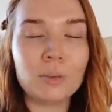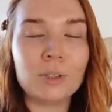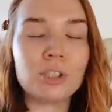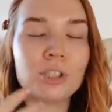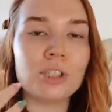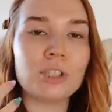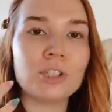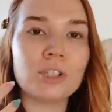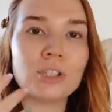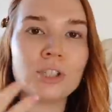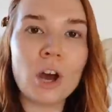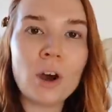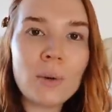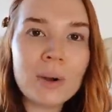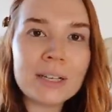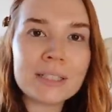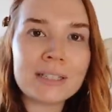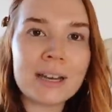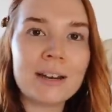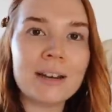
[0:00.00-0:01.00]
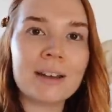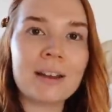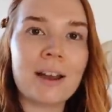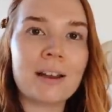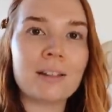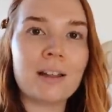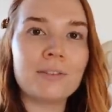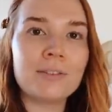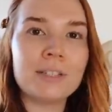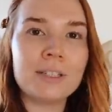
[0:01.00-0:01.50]
which is so exciting.
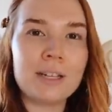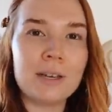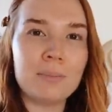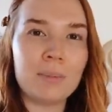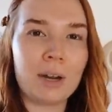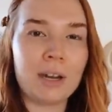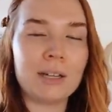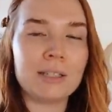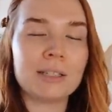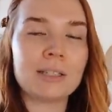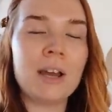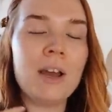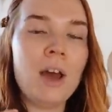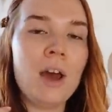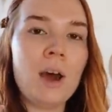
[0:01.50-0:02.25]
I love to see brands